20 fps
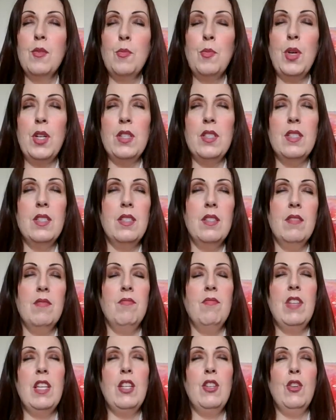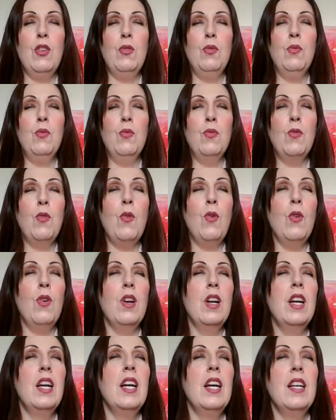But, you know, for
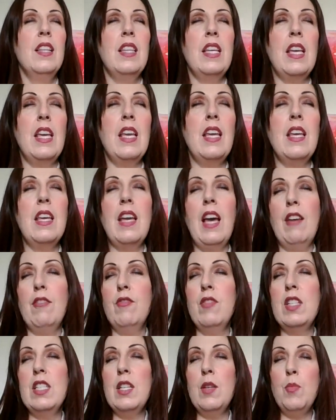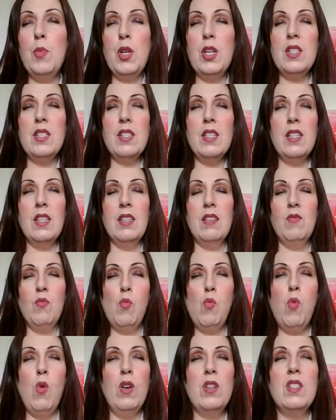the everyday person,
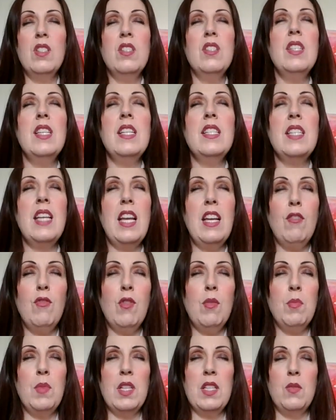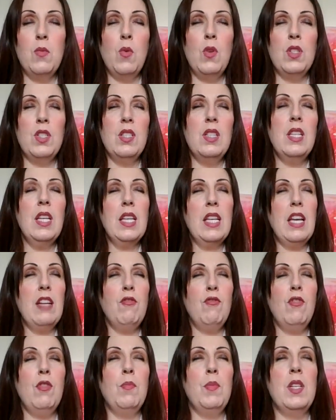what do they take from this? What do they get
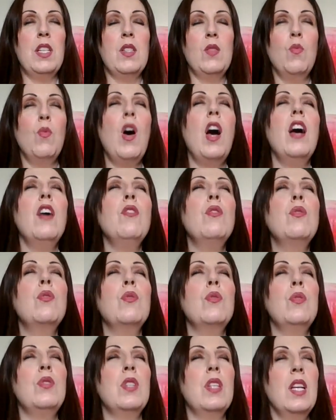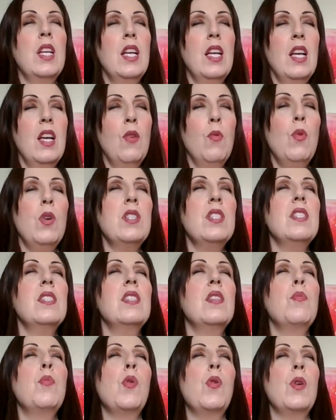from this? How good? What is
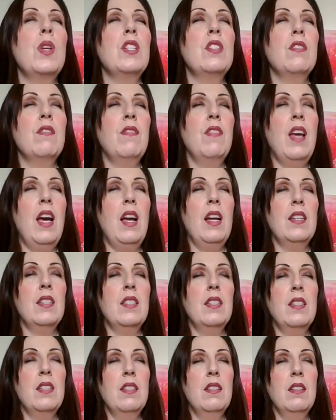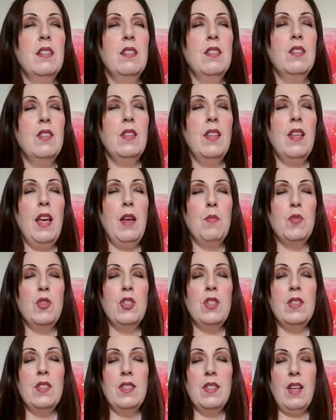the point of that to them,
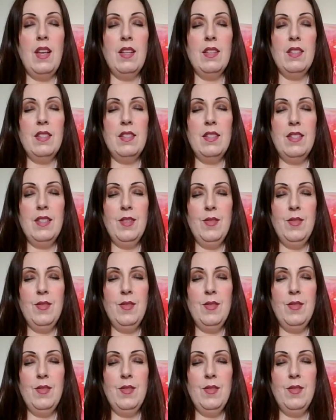she says.